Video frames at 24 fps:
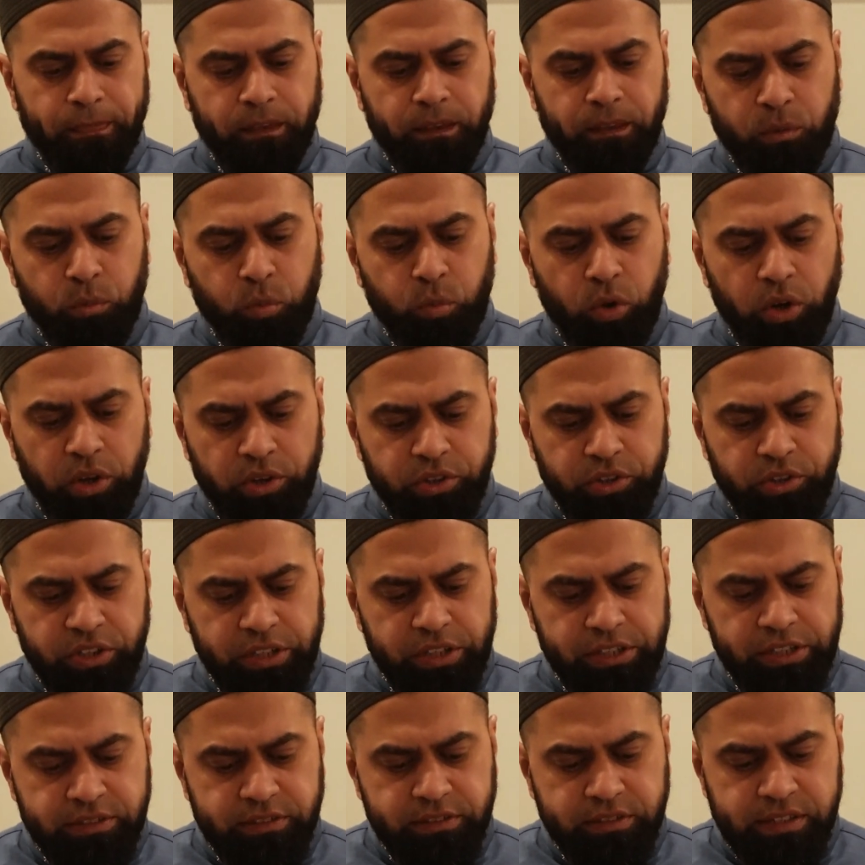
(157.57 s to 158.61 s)
what
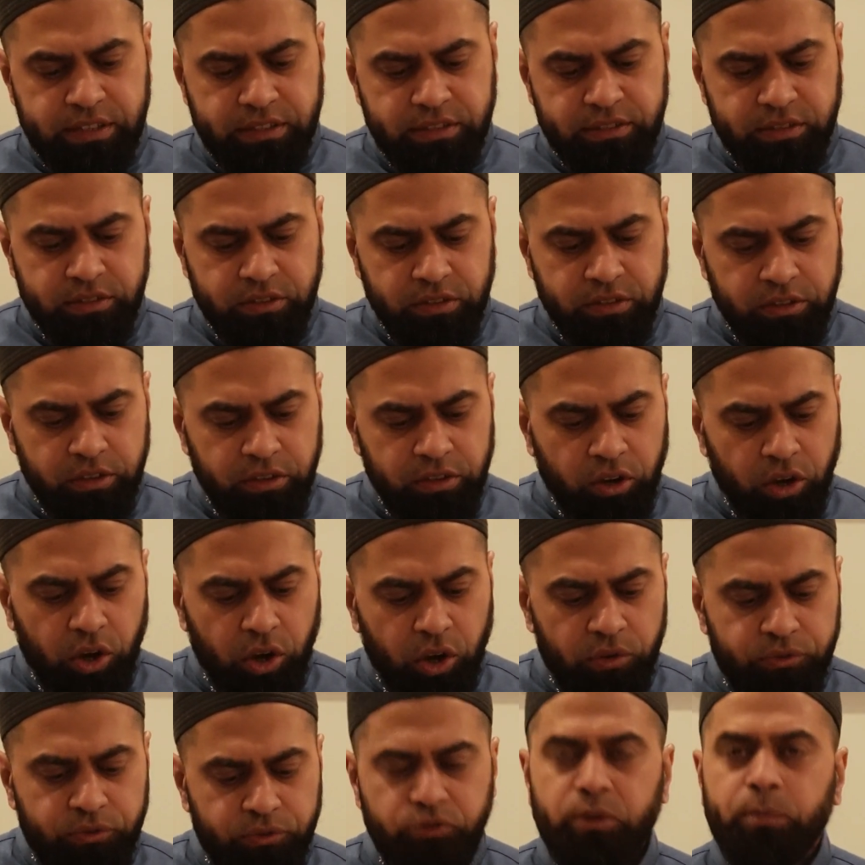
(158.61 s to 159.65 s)
is this
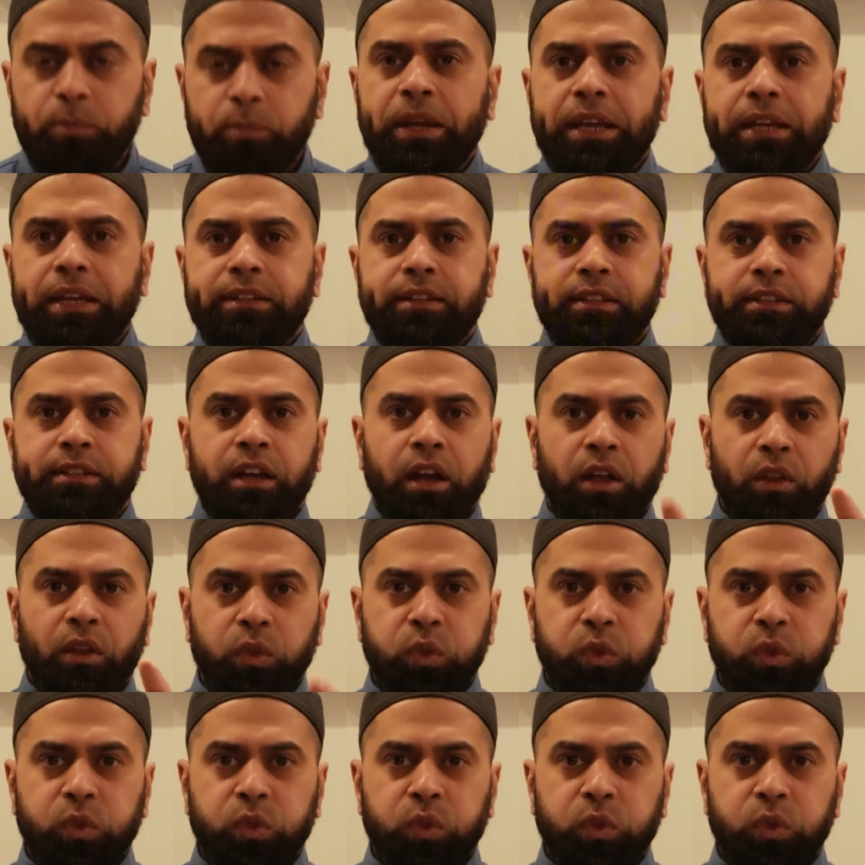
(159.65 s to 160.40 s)
oft repeated